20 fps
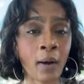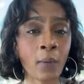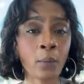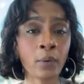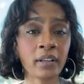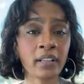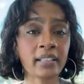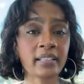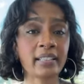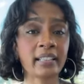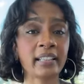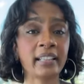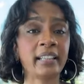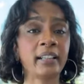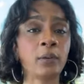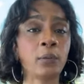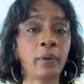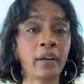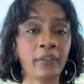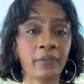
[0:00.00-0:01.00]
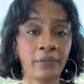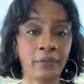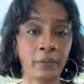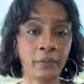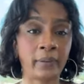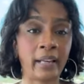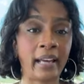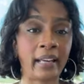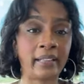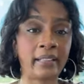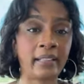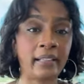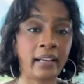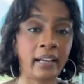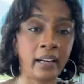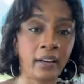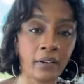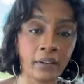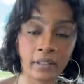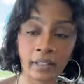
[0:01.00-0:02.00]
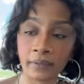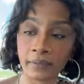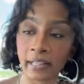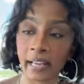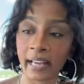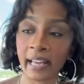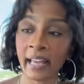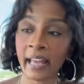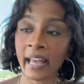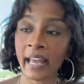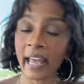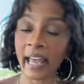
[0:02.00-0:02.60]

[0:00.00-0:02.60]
I want us to get away from that narrative that